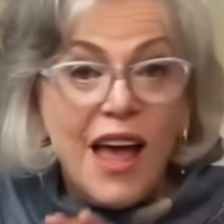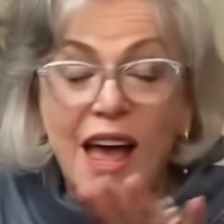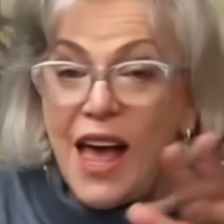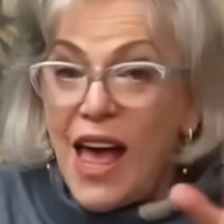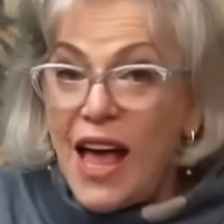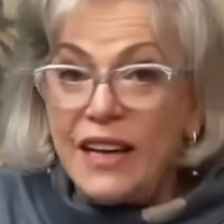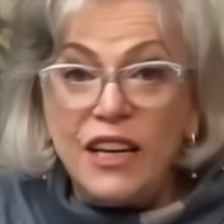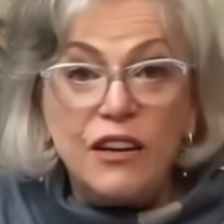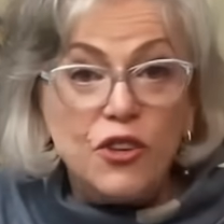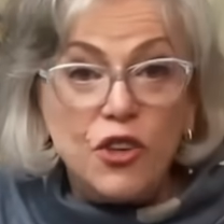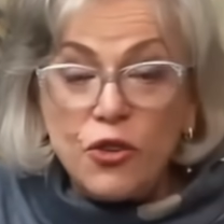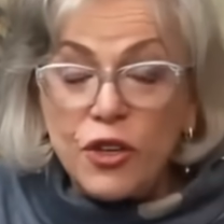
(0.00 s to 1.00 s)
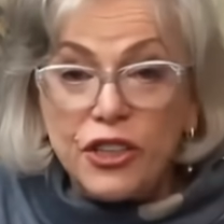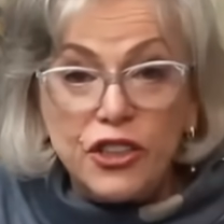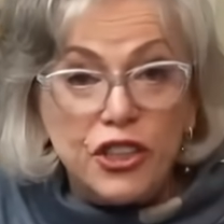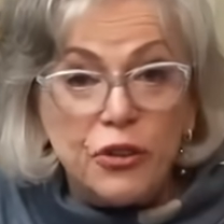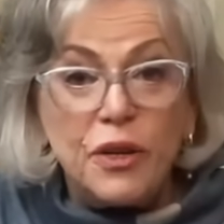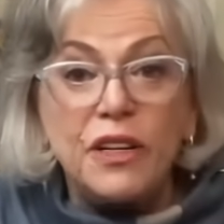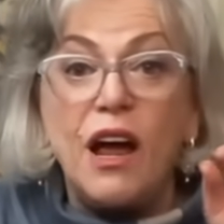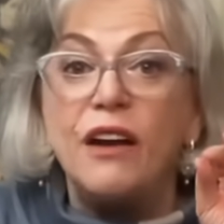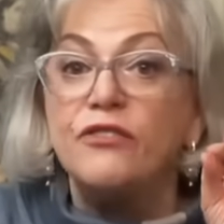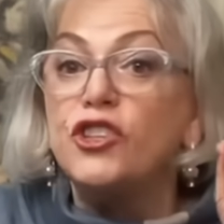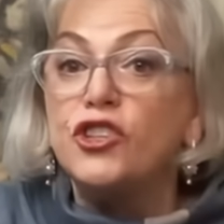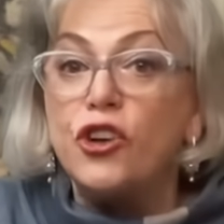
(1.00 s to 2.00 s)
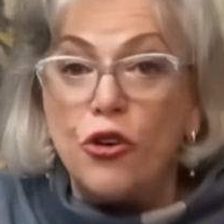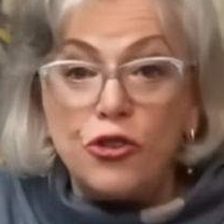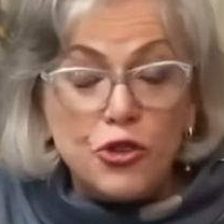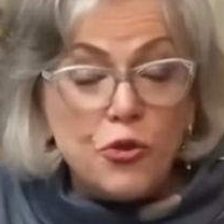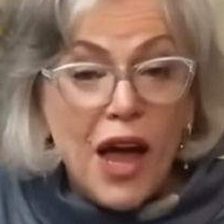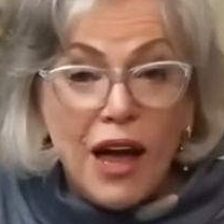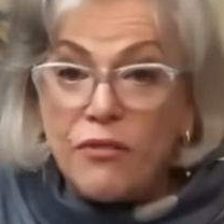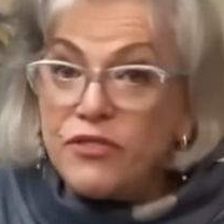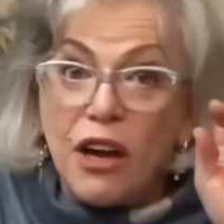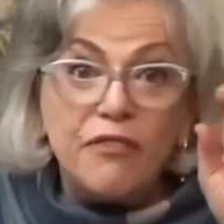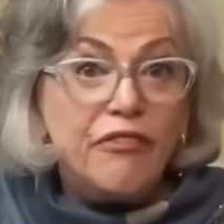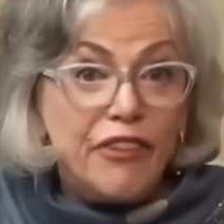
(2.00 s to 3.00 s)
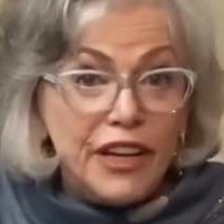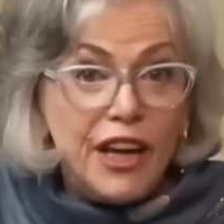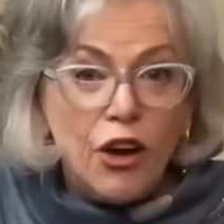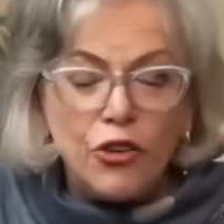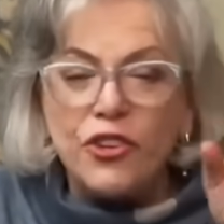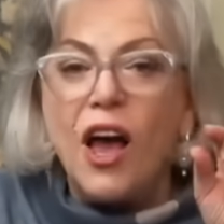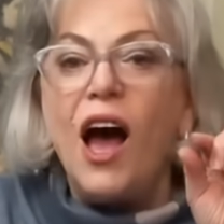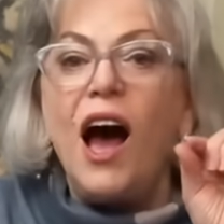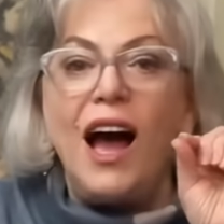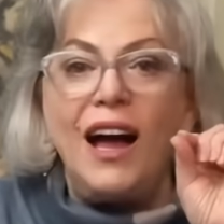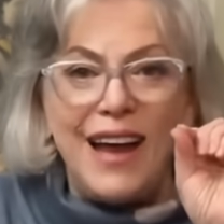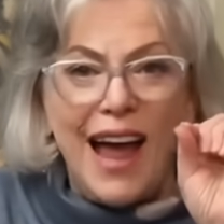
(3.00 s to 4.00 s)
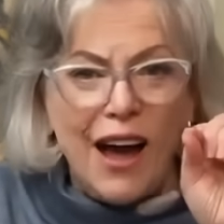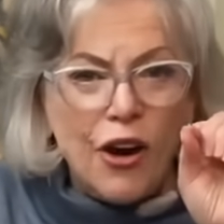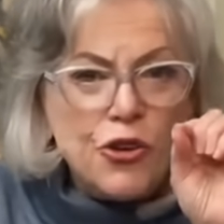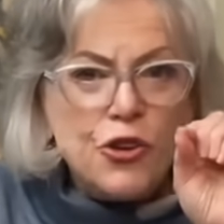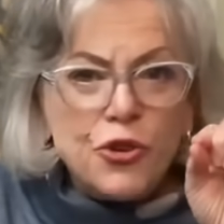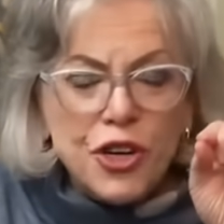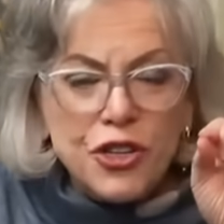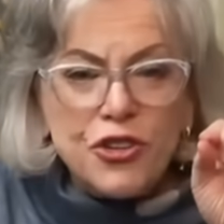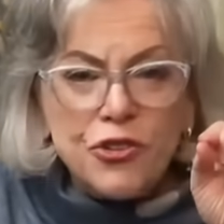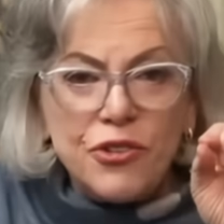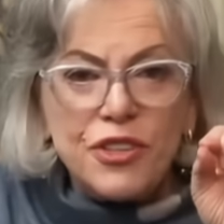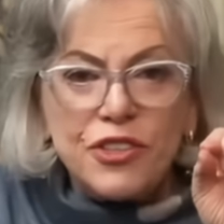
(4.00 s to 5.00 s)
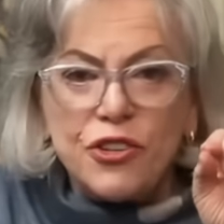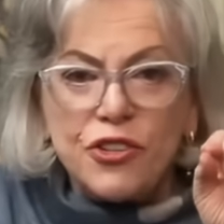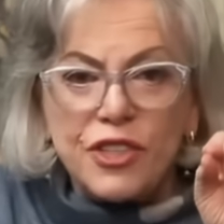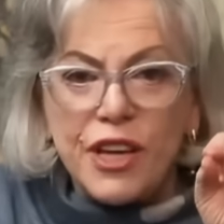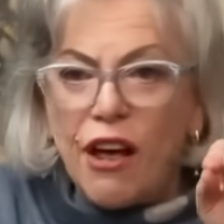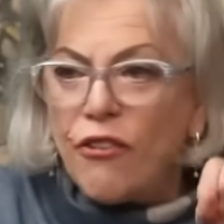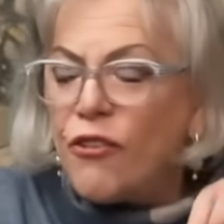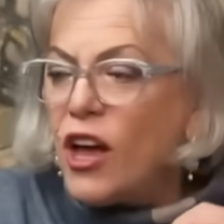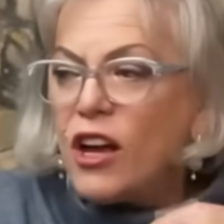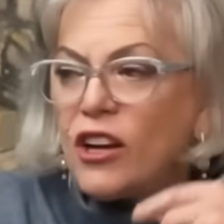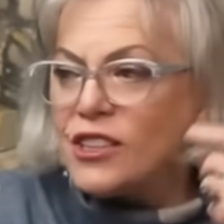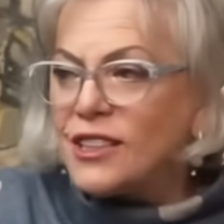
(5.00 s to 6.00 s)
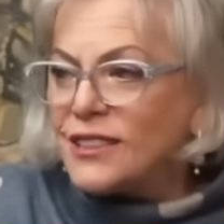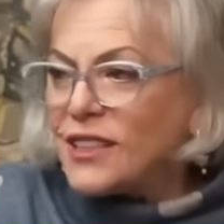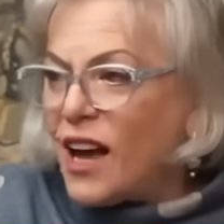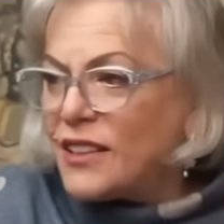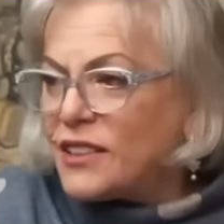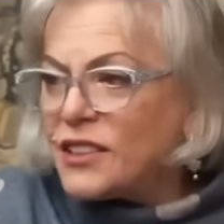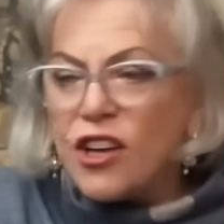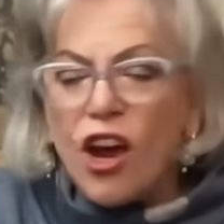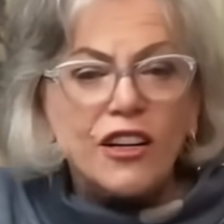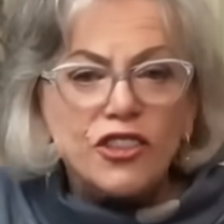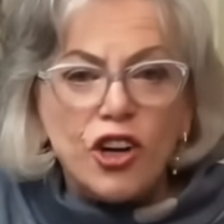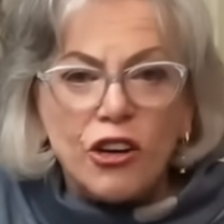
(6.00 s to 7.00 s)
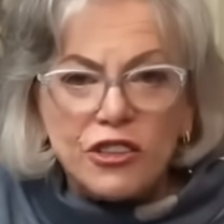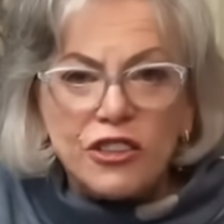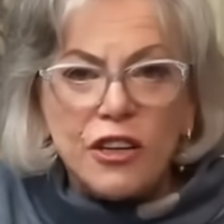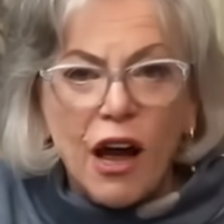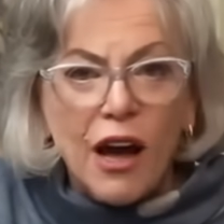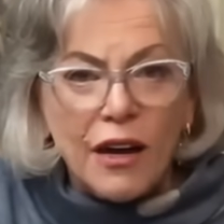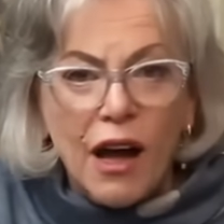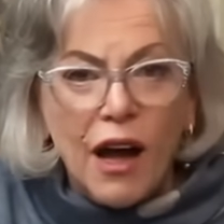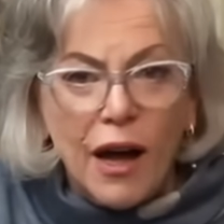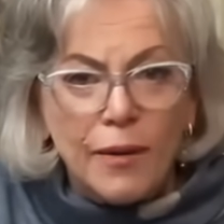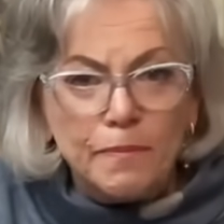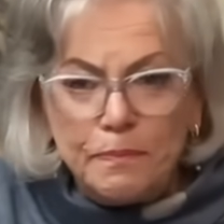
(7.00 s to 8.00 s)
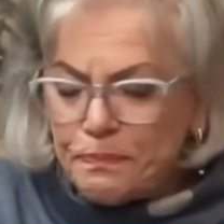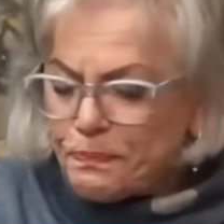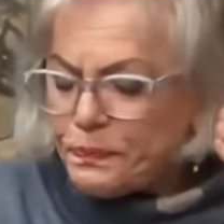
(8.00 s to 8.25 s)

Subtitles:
Any of you can do it. I've shown you how. I've done videos on how you can do this yourself because it's on stockcharts.com.